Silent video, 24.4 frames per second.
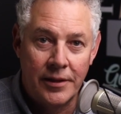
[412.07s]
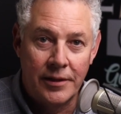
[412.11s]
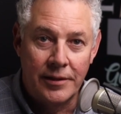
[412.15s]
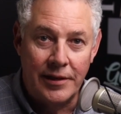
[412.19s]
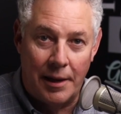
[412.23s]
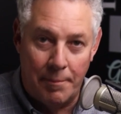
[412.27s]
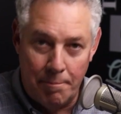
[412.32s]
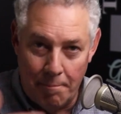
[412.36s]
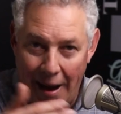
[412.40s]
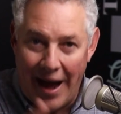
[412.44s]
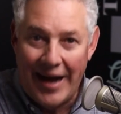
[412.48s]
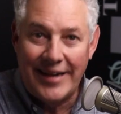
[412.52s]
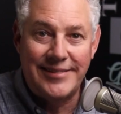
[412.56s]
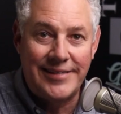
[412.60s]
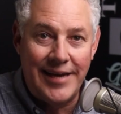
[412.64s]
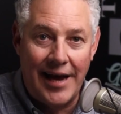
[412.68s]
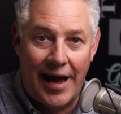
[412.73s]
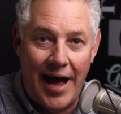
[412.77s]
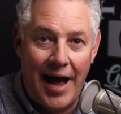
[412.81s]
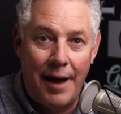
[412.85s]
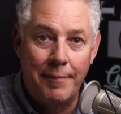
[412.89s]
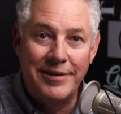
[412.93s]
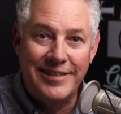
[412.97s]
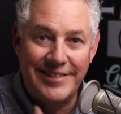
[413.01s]
that my
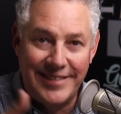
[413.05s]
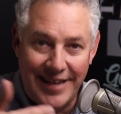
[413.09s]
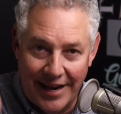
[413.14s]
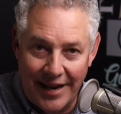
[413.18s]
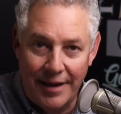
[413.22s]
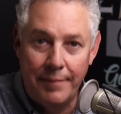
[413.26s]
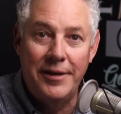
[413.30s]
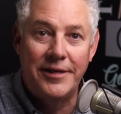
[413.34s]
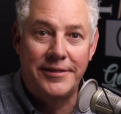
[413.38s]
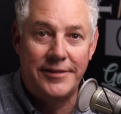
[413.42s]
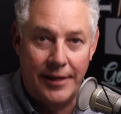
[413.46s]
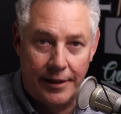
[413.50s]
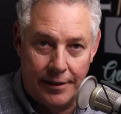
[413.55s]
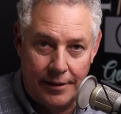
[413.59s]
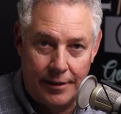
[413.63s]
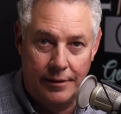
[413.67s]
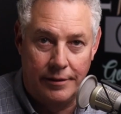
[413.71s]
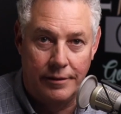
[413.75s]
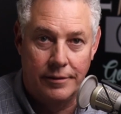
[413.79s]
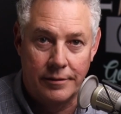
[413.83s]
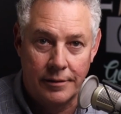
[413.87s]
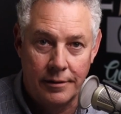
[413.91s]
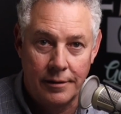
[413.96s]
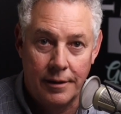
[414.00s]
time is limited
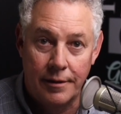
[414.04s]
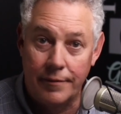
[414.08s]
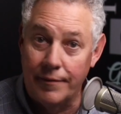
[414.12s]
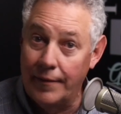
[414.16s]
here.